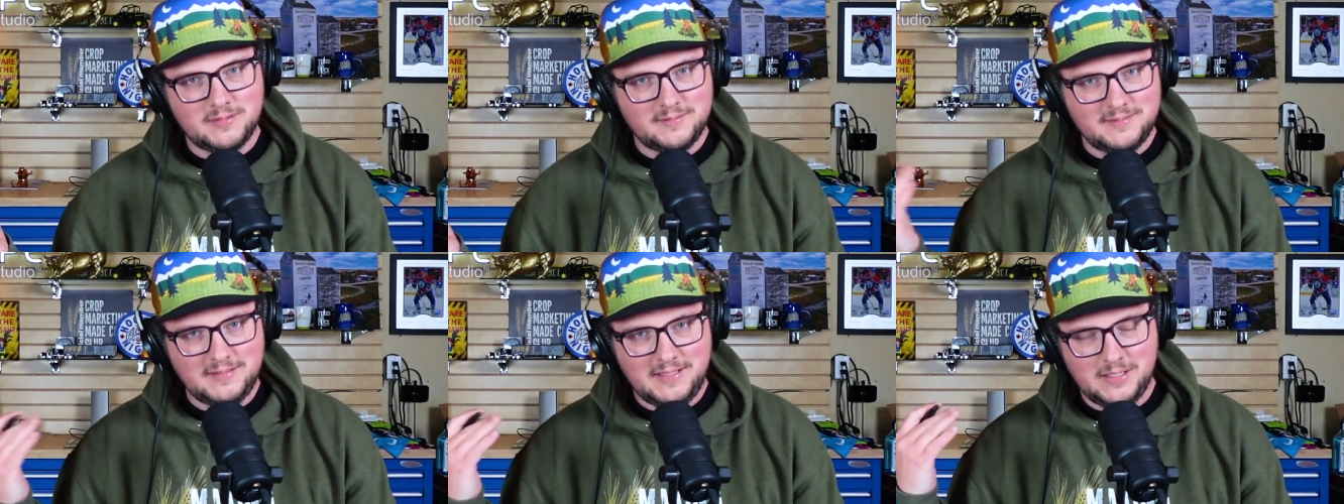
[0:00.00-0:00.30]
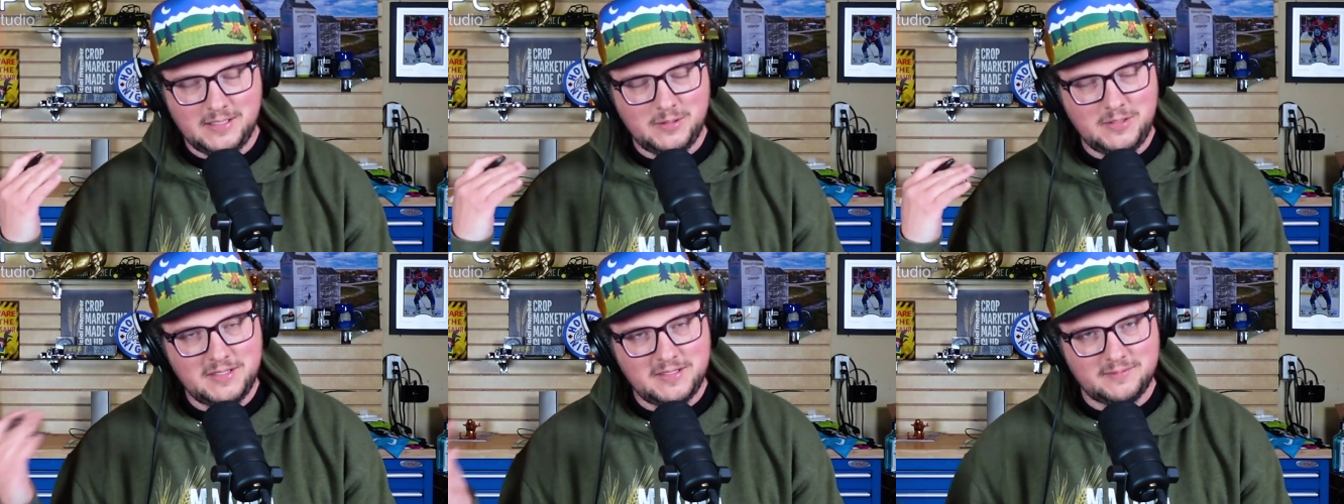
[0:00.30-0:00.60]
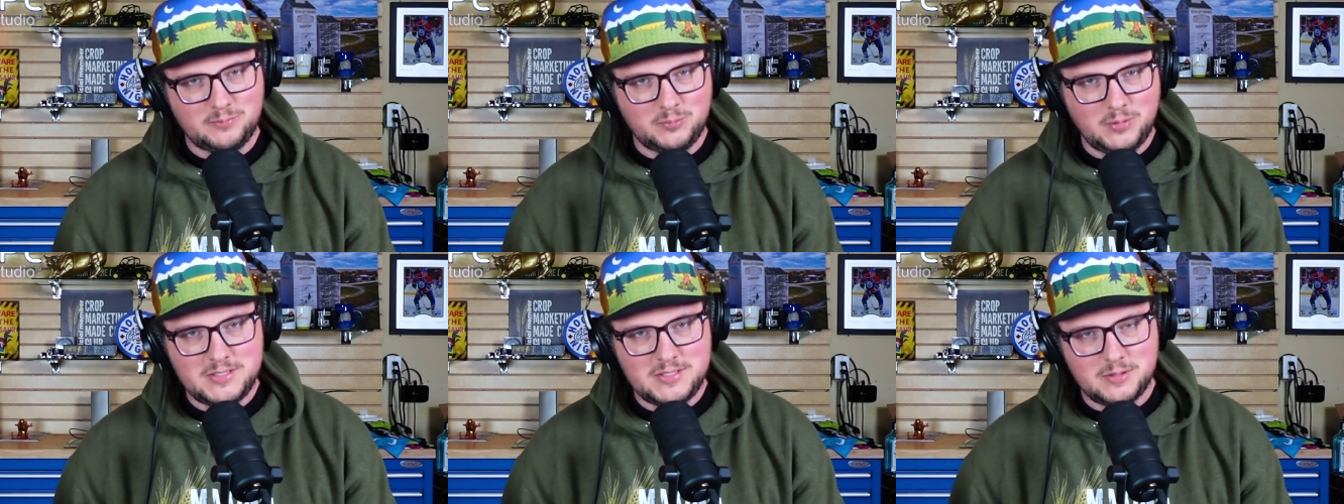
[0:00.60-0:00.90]
you
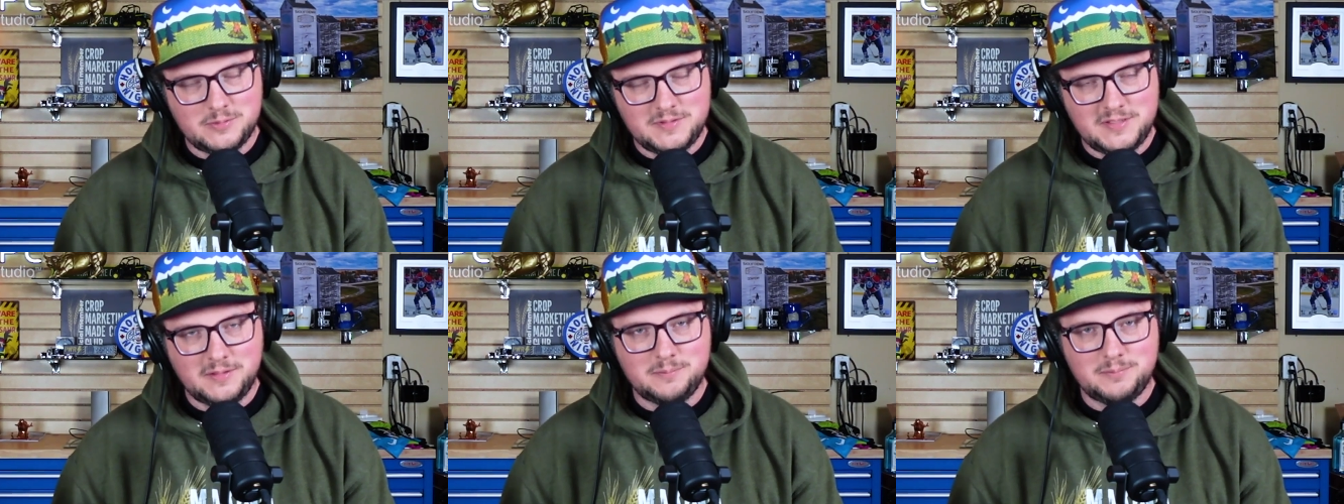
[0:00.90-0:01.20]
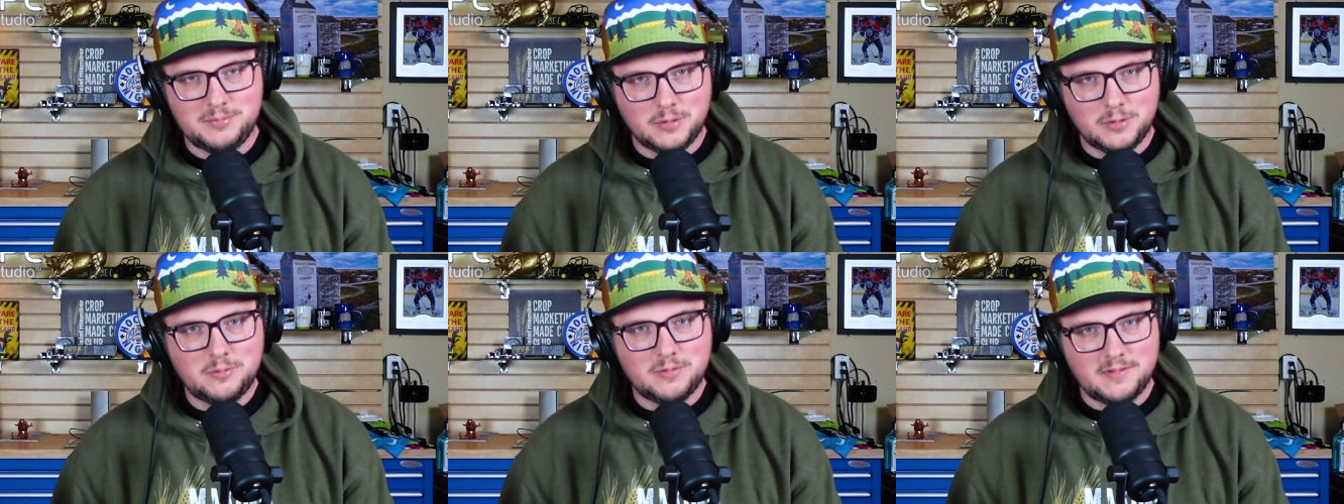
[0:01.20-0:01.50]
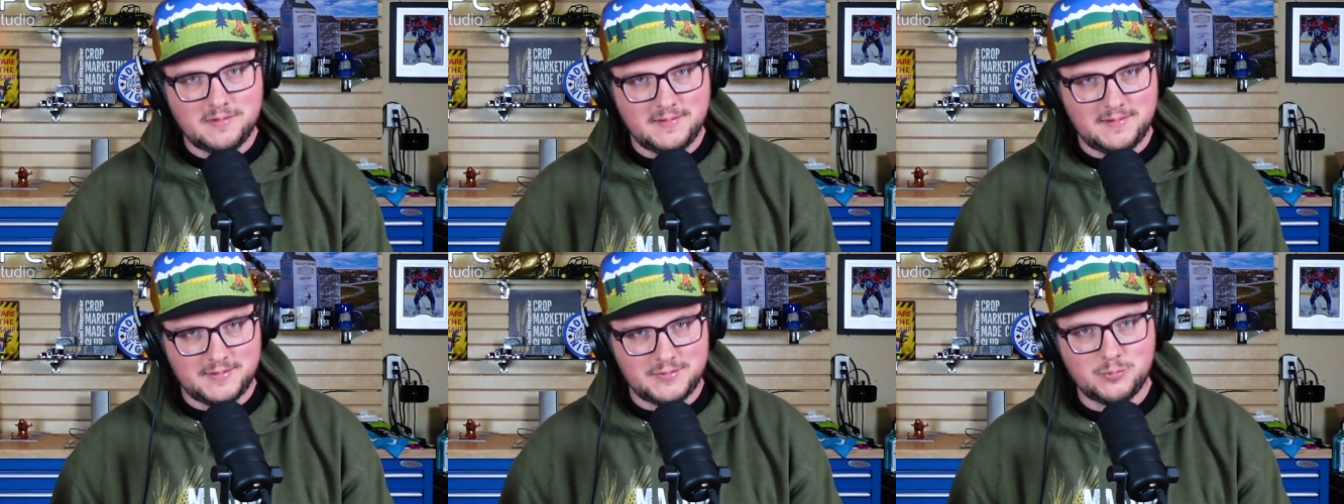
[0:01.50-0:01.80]
reach out to your
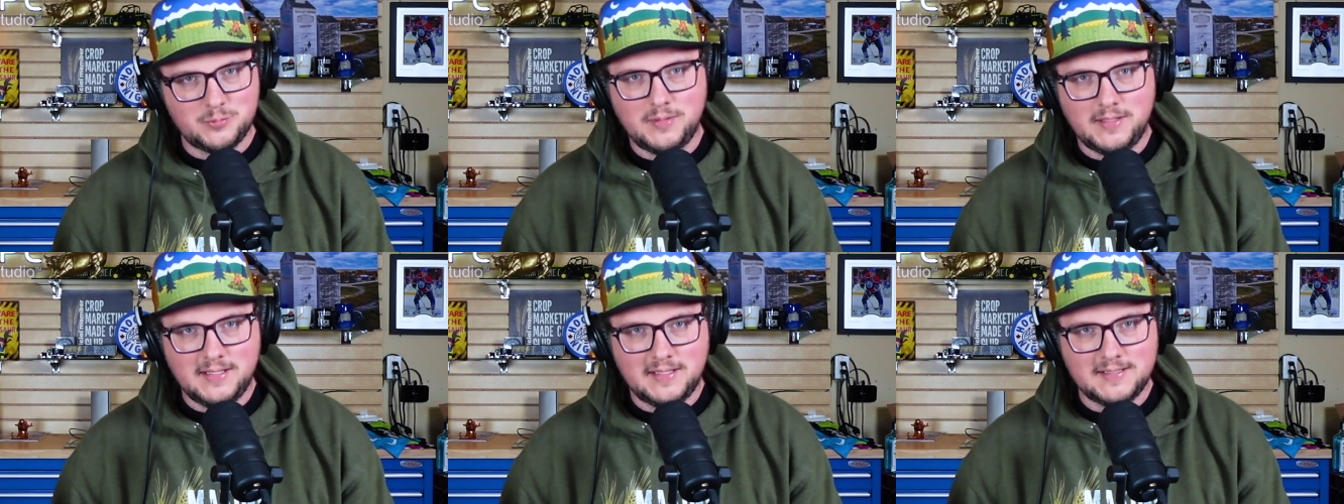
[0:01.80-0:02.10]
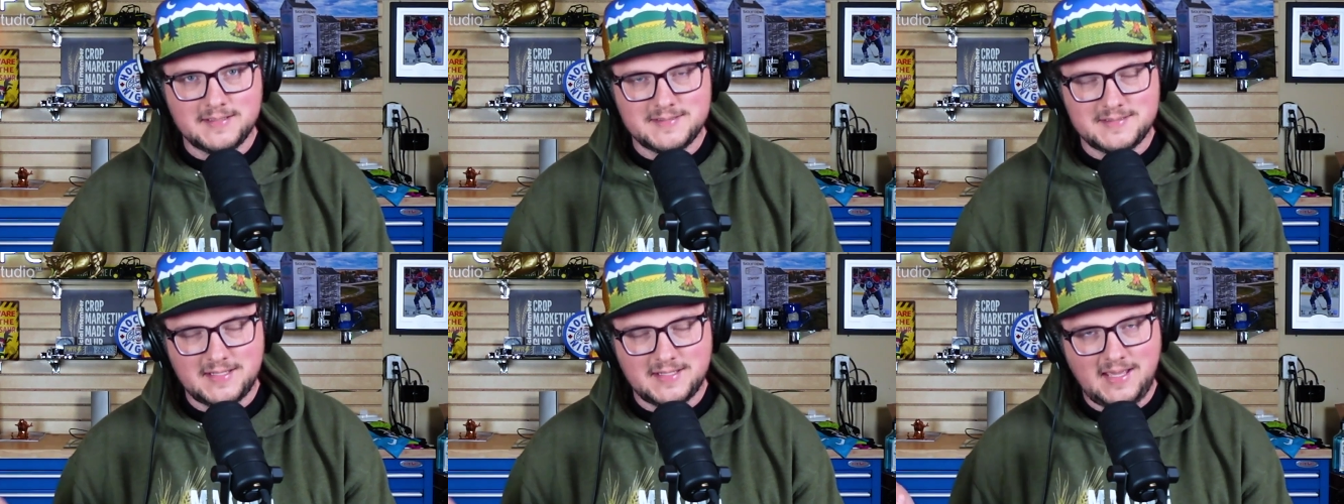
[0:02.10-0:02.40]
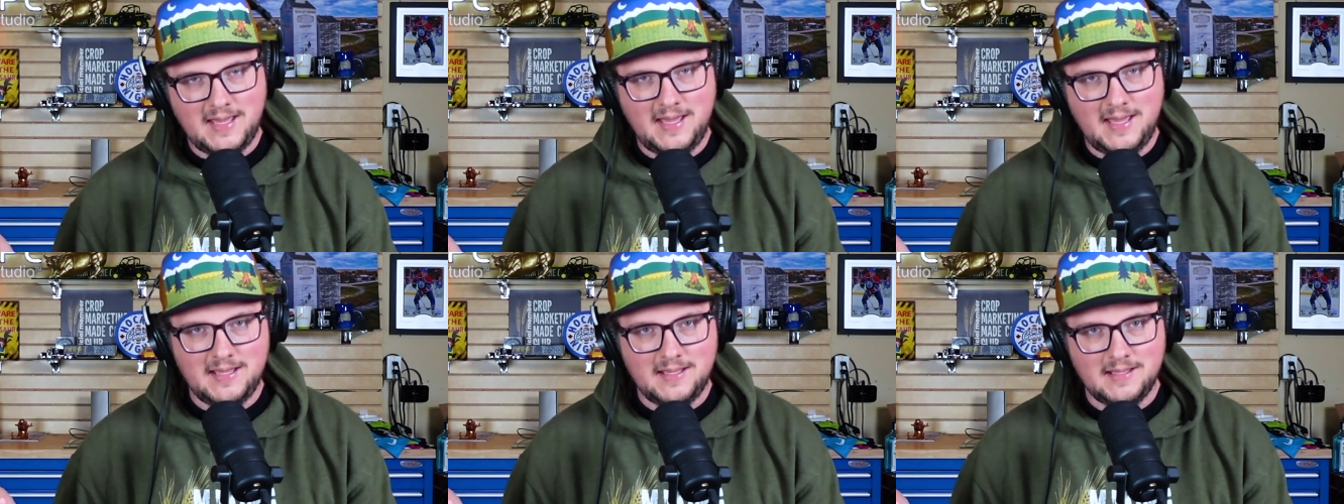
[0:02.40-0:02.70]
broker this week and say,
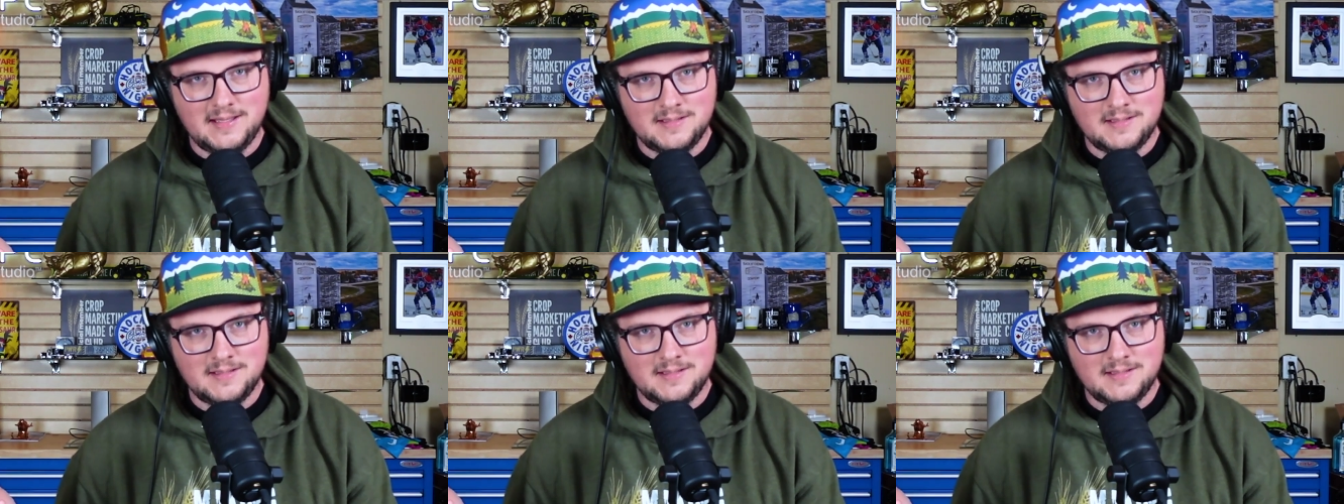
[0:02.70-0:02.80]
hey,